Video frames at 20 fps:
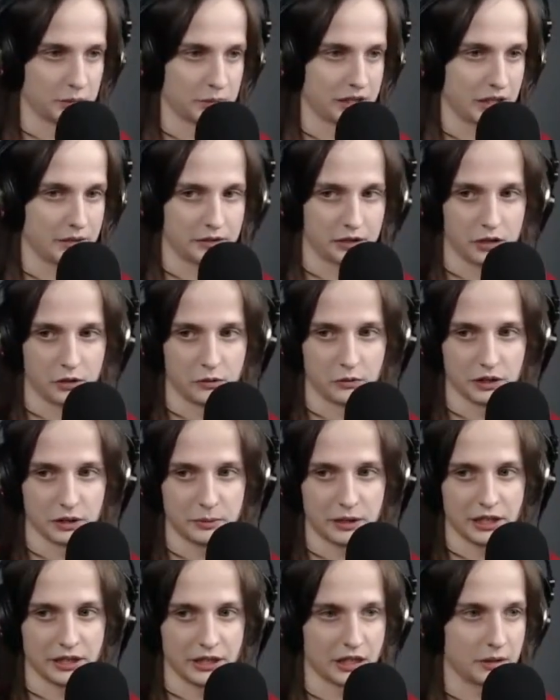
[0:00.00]
have to go for the
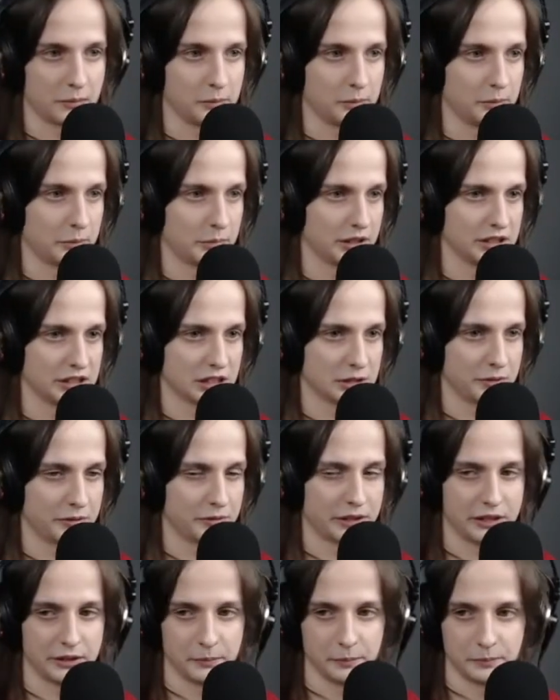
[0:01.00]
backup. But it's gonna be
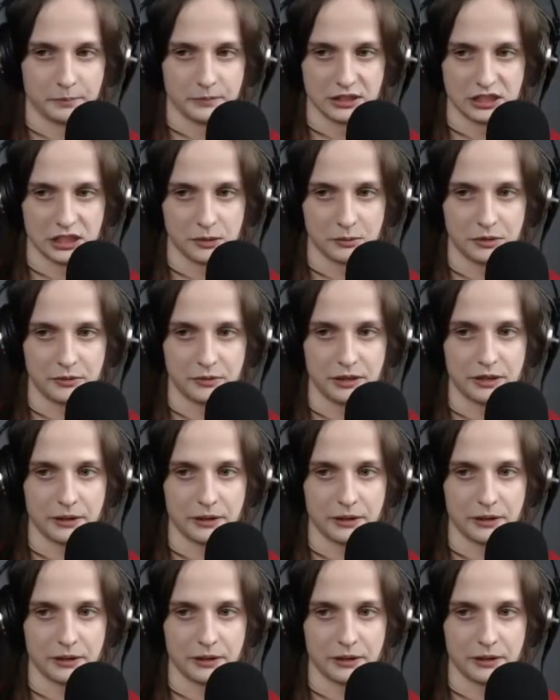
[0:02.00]
fine. It's gonna be fine.